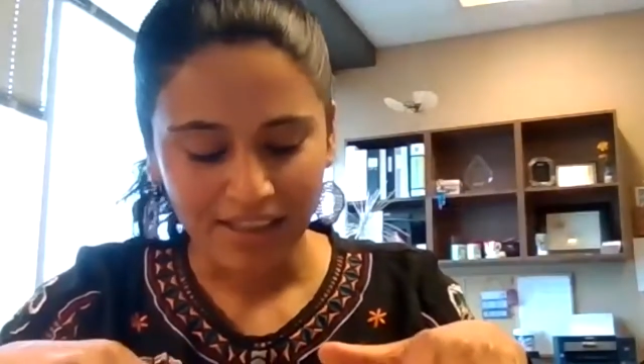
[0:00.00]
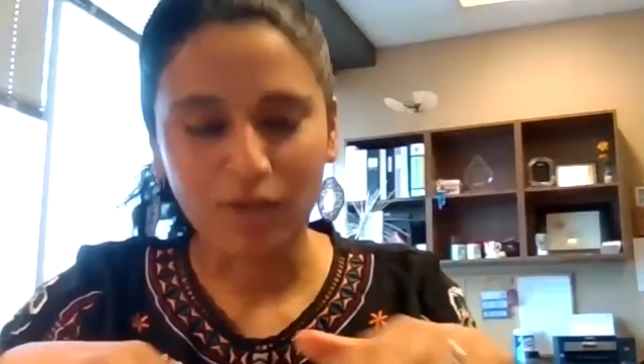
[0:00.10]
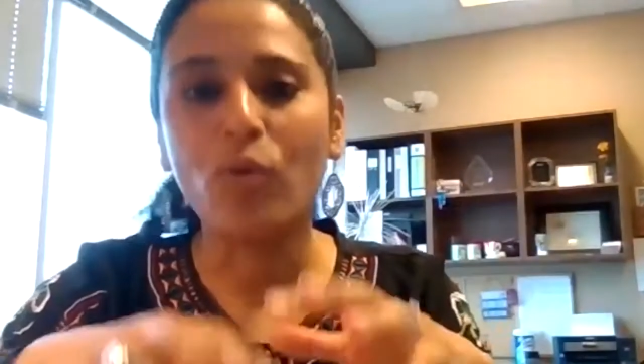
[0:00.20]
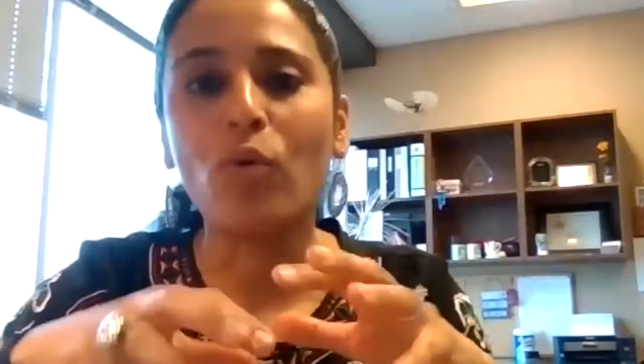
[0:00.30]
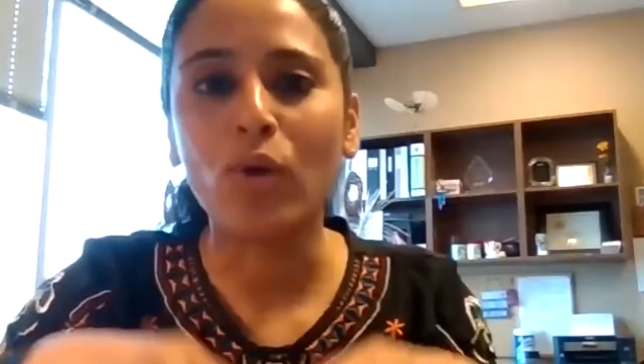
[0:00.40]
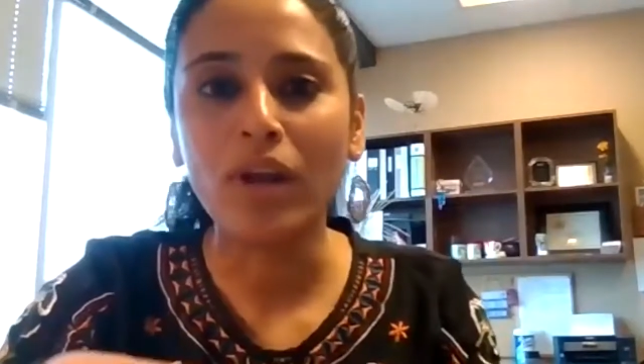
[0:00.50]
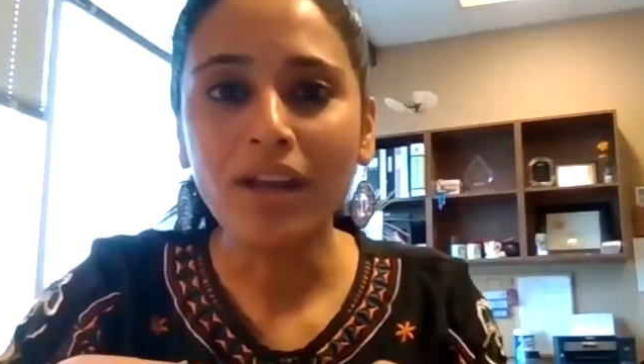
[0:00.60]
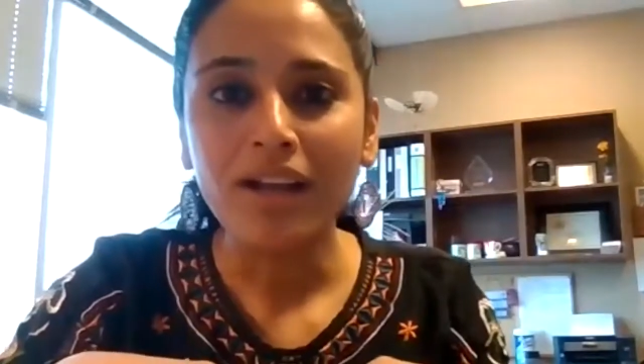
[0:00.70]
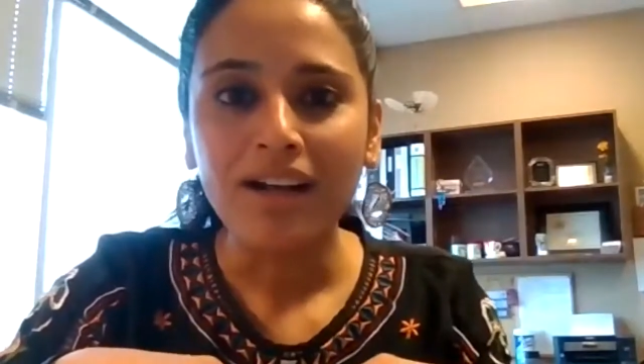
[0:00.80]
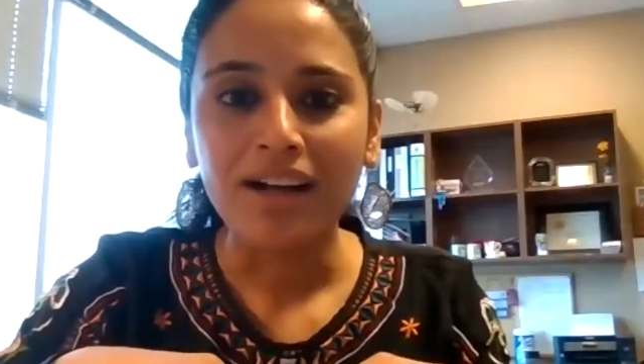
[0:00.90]
hole,
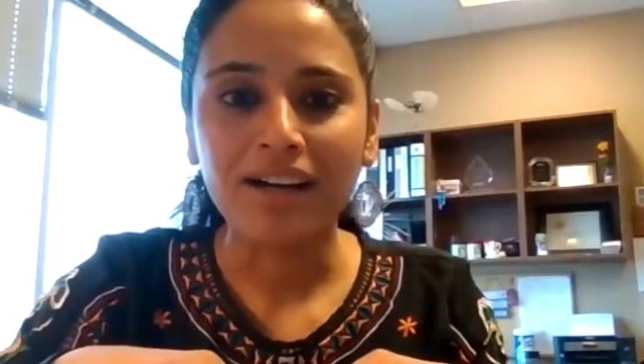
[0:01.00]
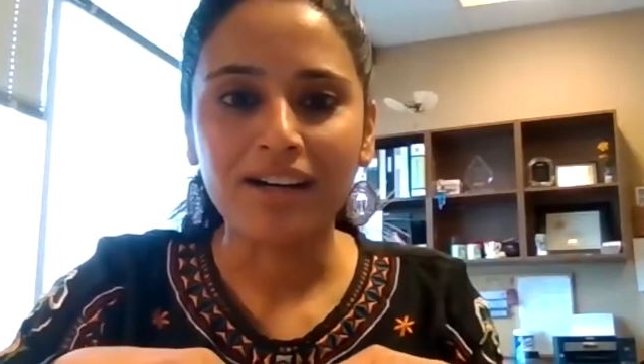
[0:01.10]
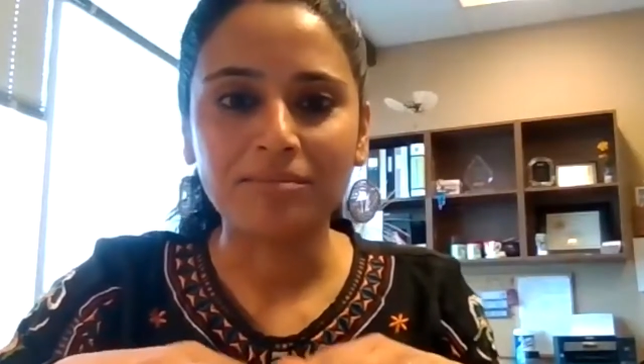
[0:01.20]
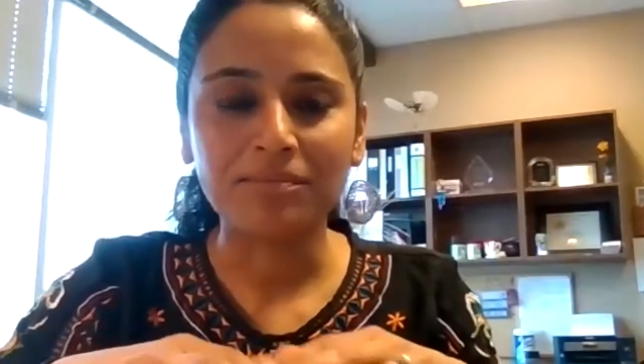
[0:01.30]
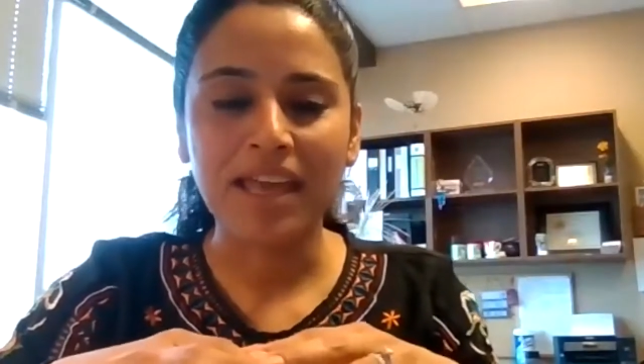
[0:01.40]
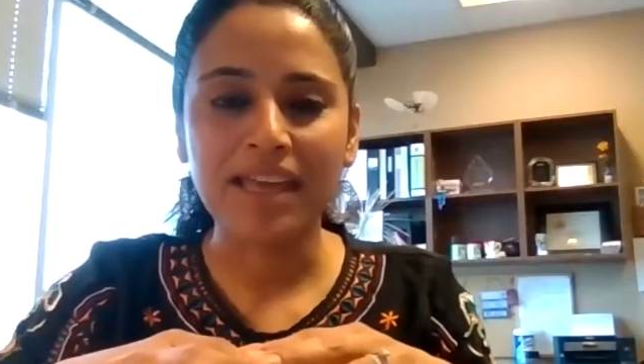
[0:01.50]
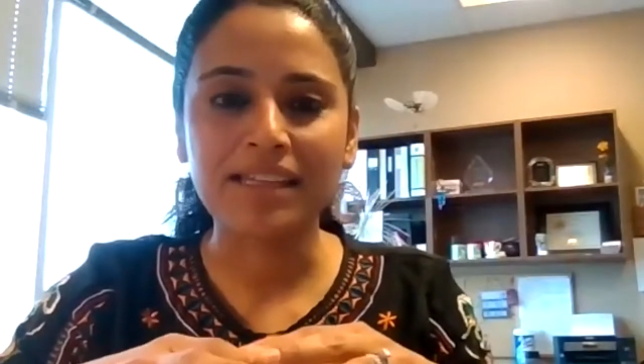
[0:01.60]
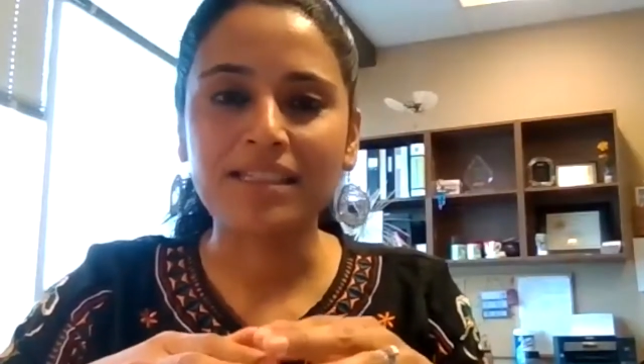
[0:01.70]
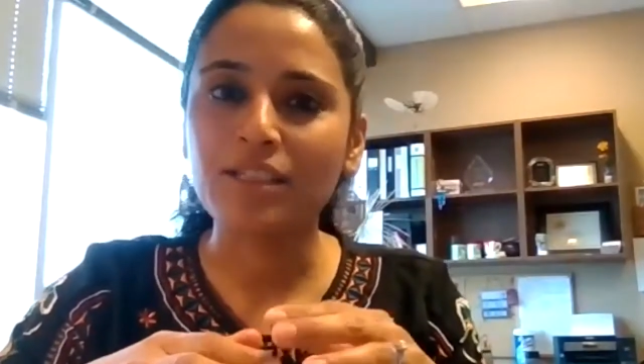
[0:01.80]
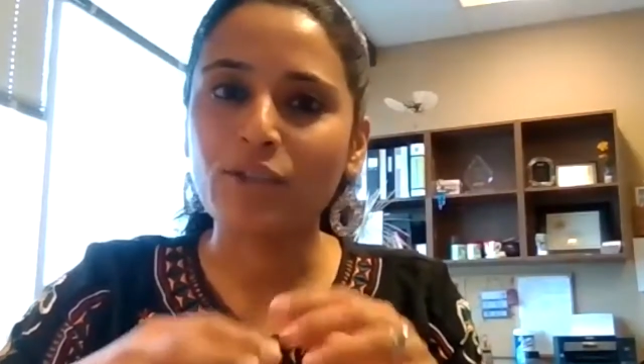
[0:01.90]

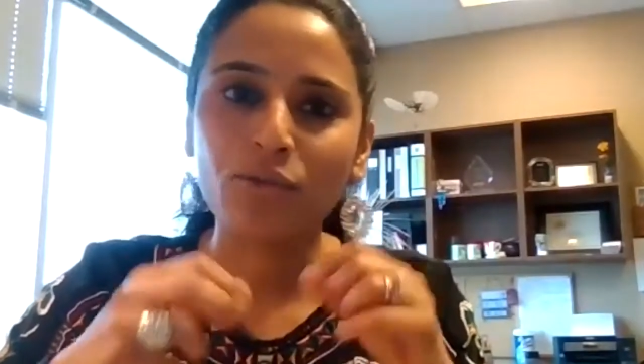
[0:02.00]
and